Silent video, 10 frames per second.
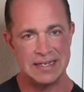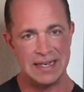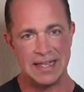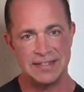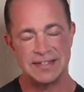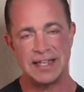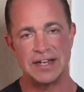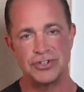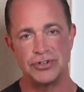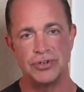nice
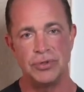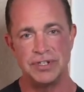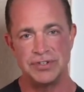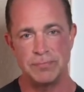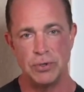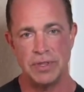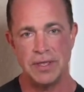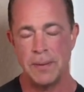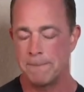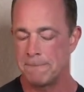texture to the smoothie.